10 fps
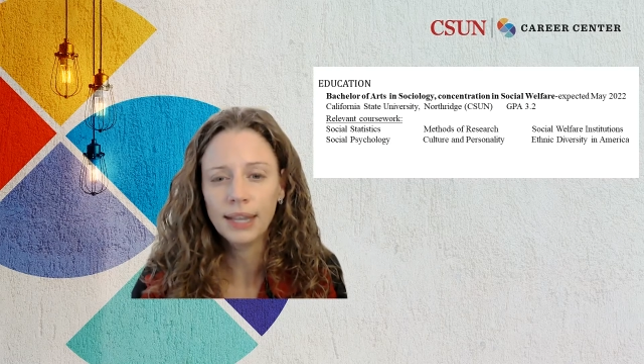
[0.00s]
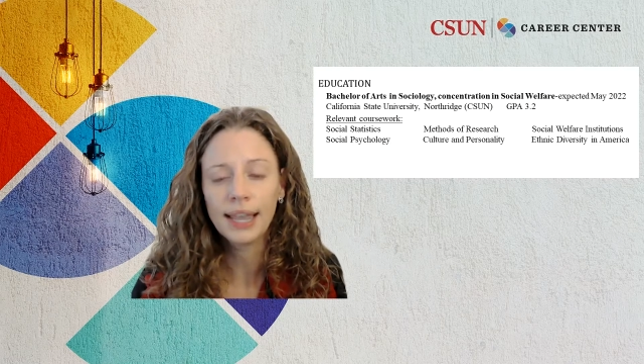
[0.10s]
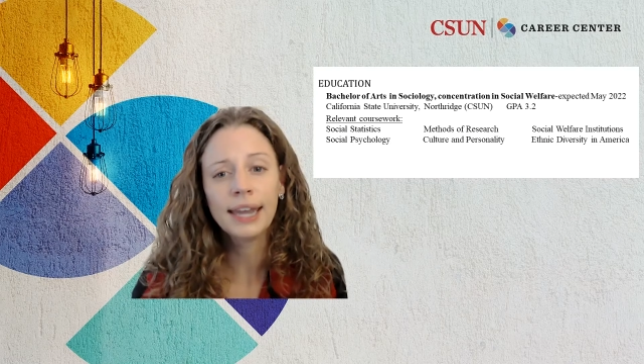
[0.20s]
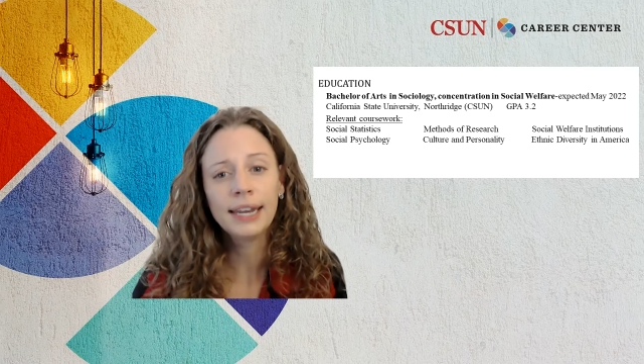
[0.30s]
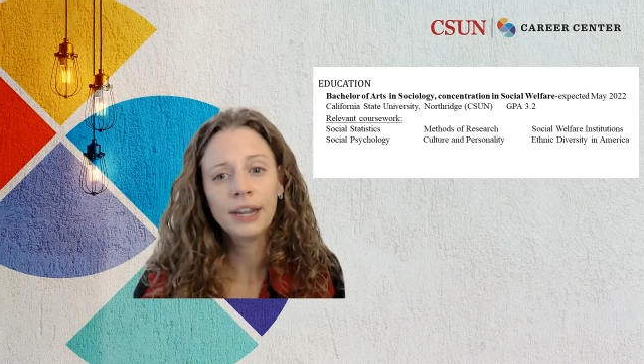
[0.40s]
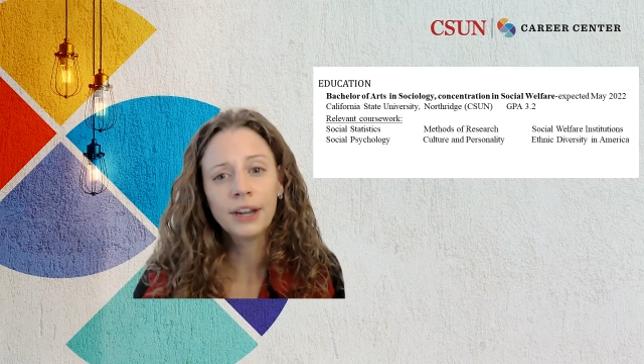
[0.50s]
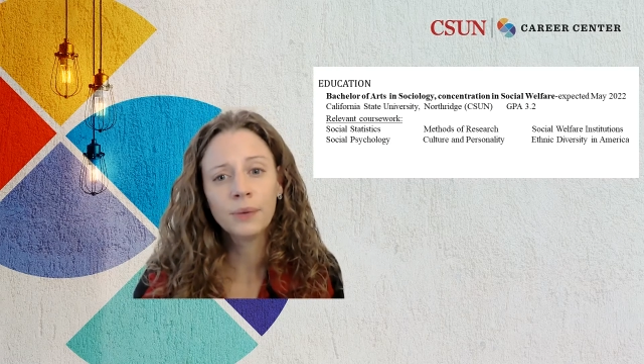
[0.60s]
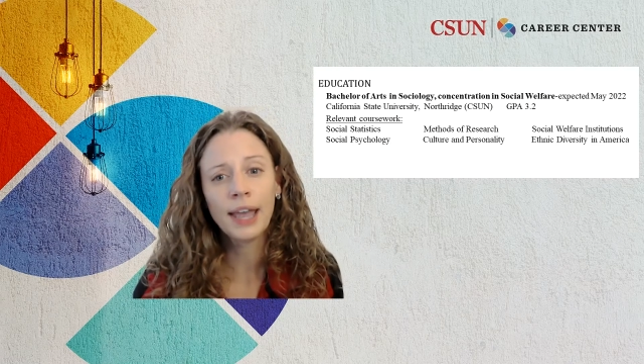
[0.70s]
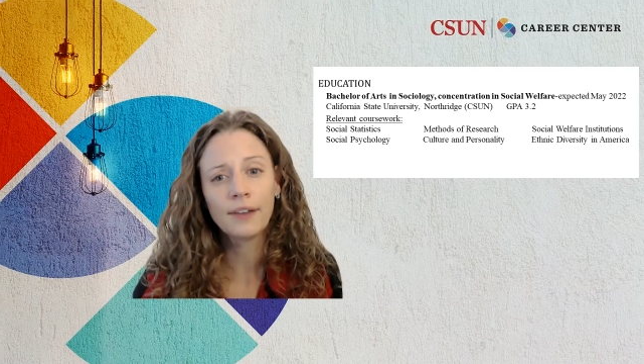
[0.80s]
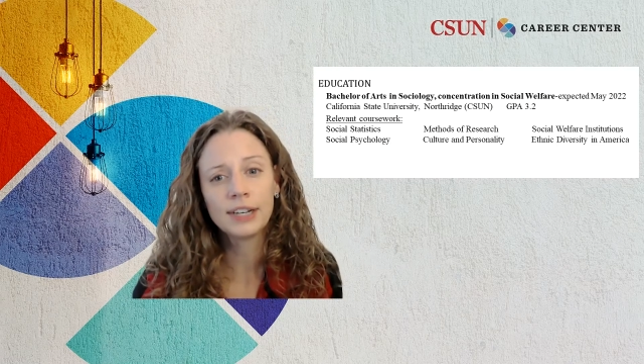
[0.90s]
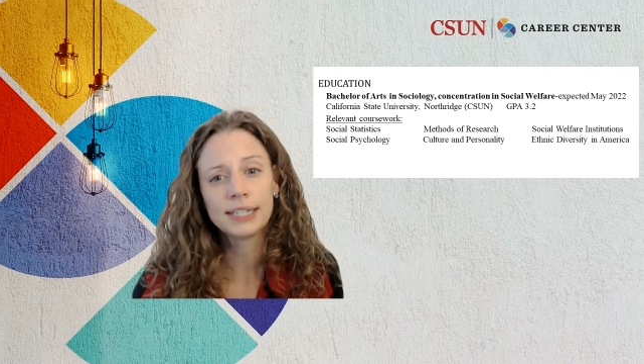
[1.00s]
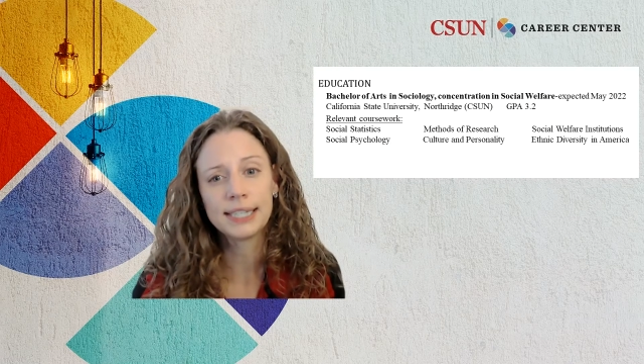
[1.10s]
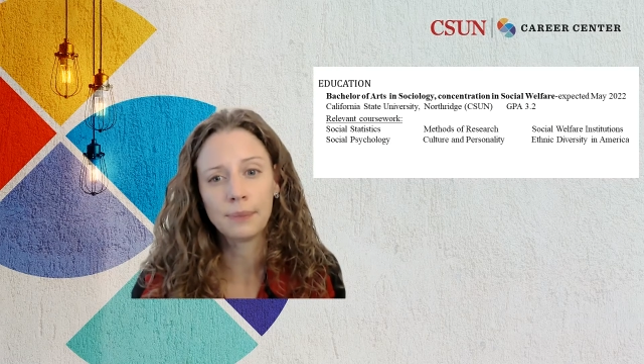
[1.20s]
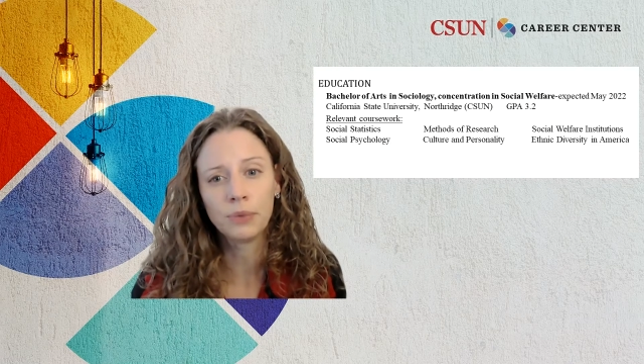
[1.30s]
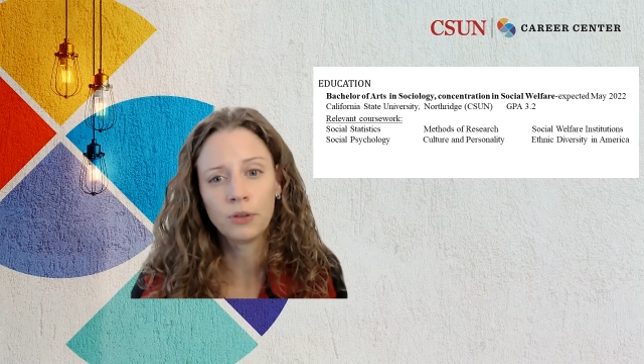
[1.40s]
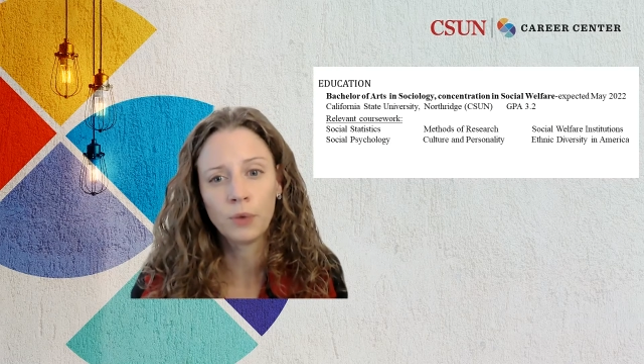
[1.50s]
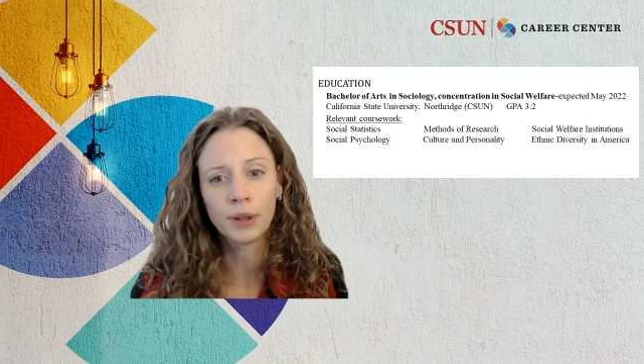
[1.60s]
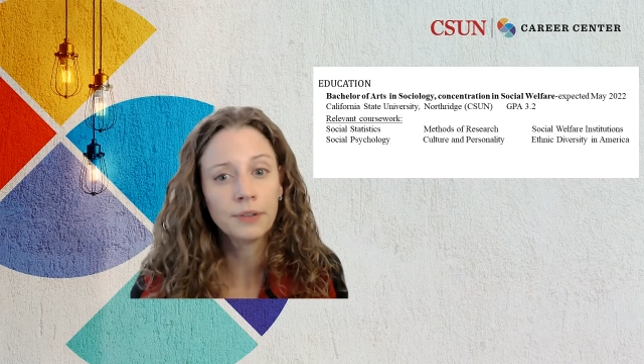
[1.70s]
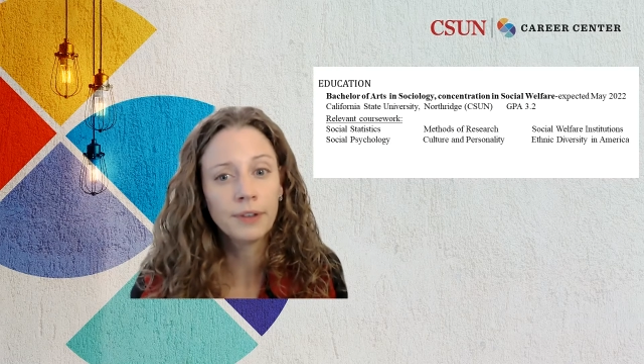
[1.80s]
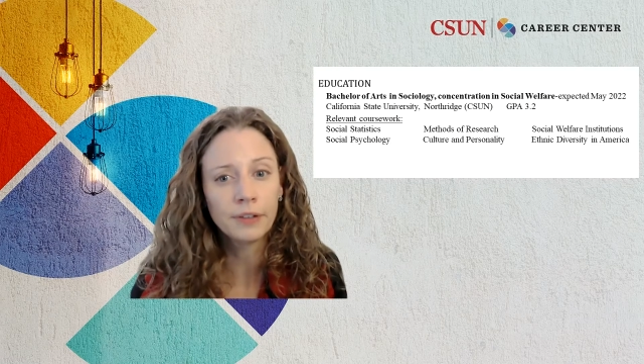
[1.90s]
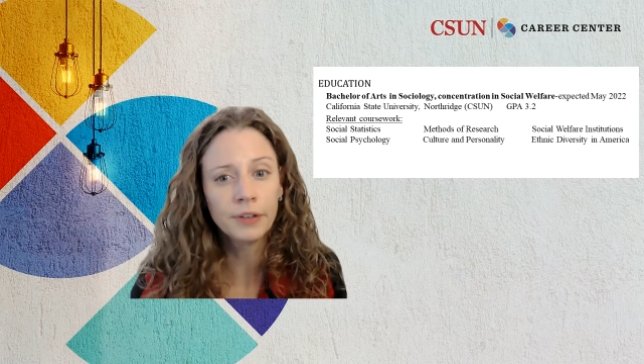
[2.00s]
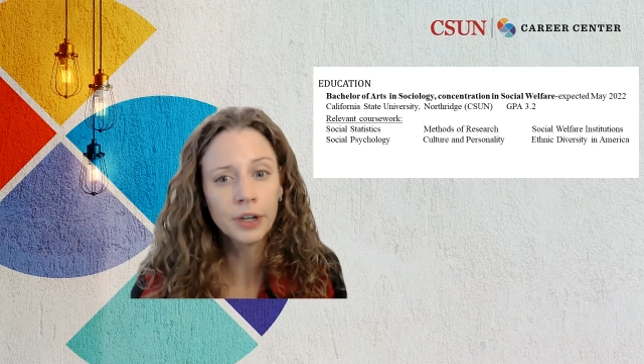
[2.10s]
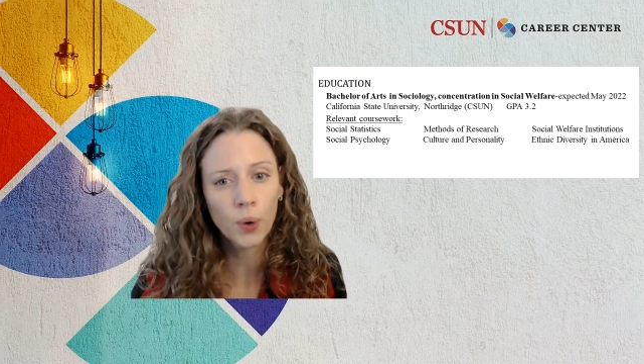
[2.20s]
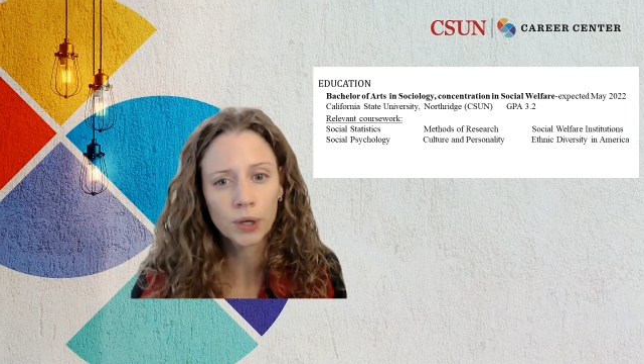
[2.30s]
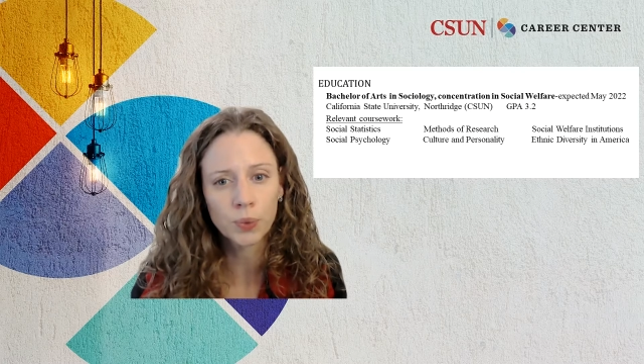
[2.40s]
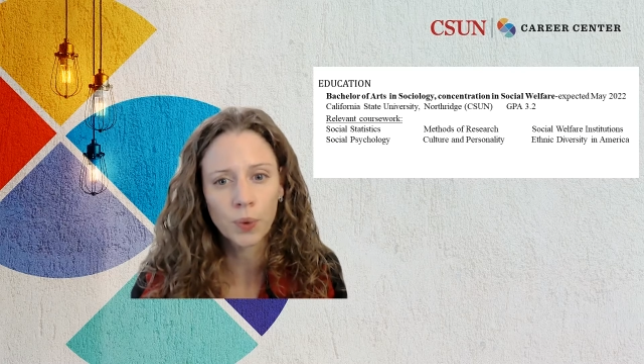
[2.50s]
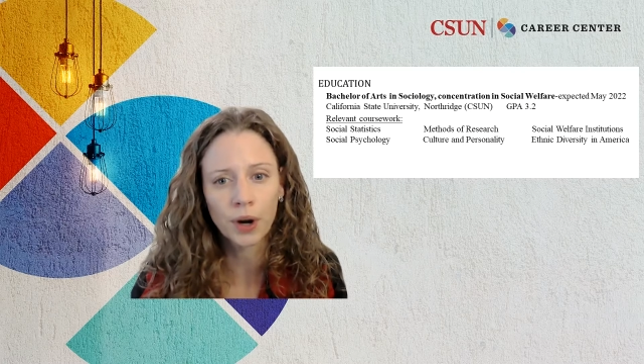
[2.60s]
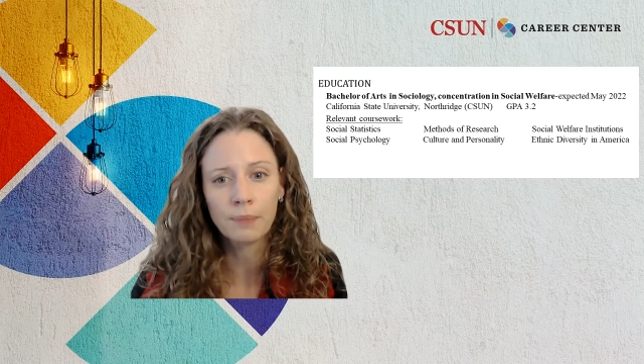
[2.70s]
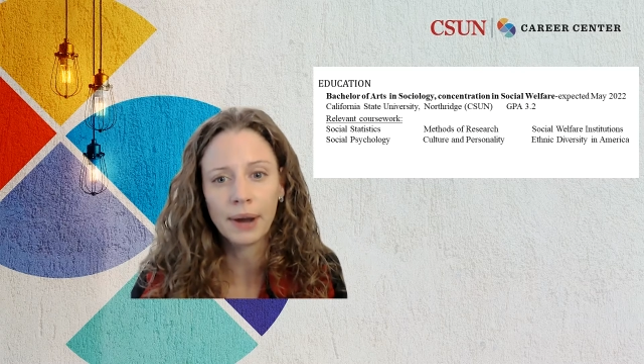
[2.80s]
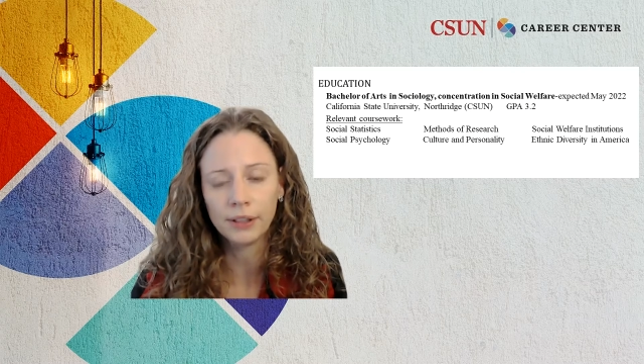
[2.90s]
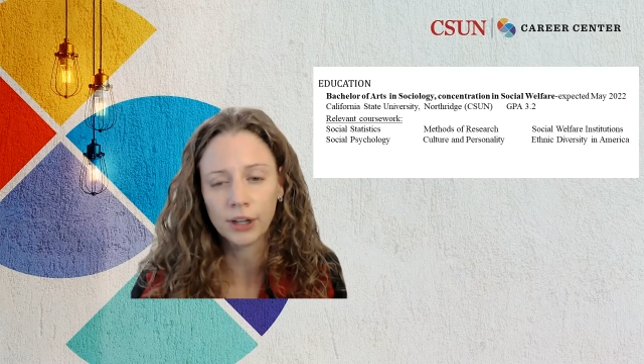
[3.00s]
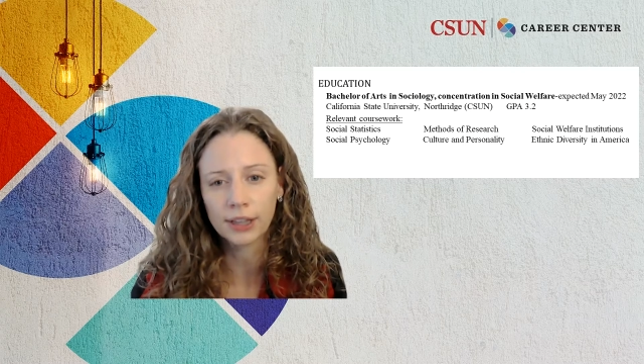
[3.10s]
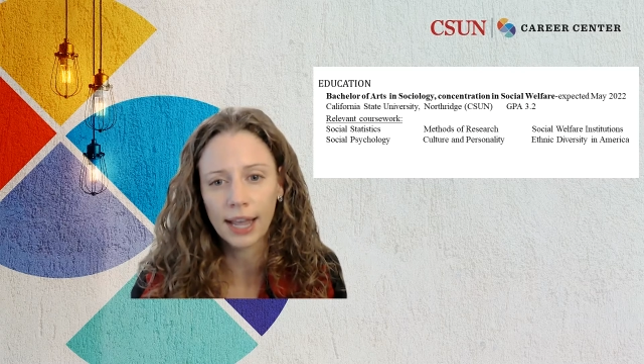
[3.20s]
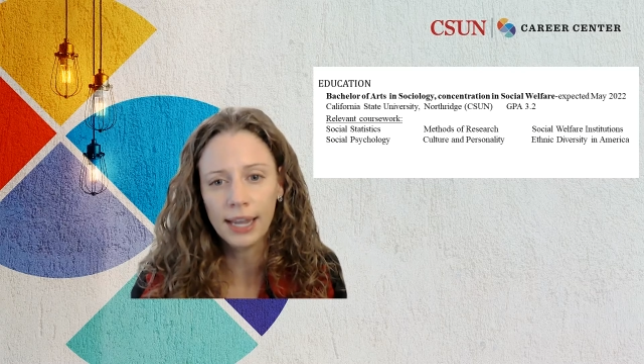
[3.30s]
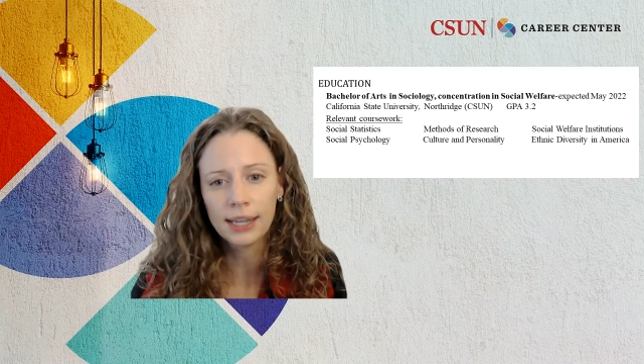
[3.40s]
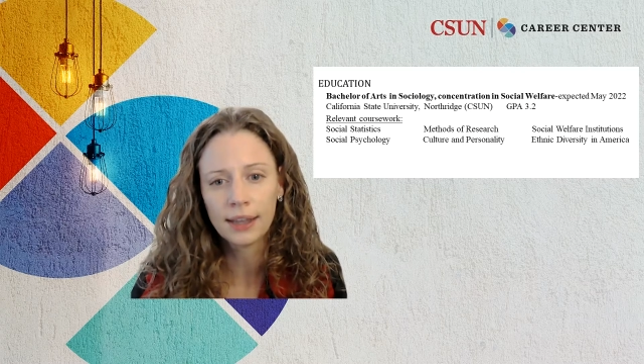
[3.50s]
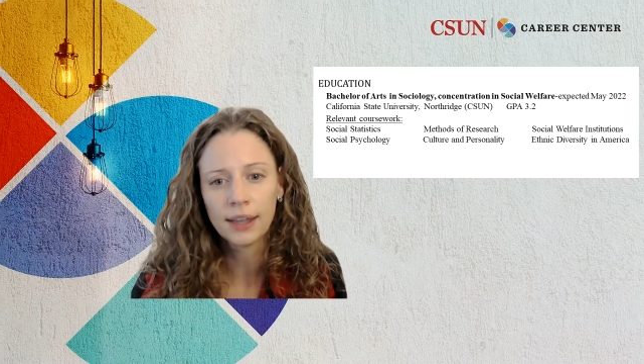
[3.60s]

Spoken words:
And here we have an example of what the relevant coursework might look like.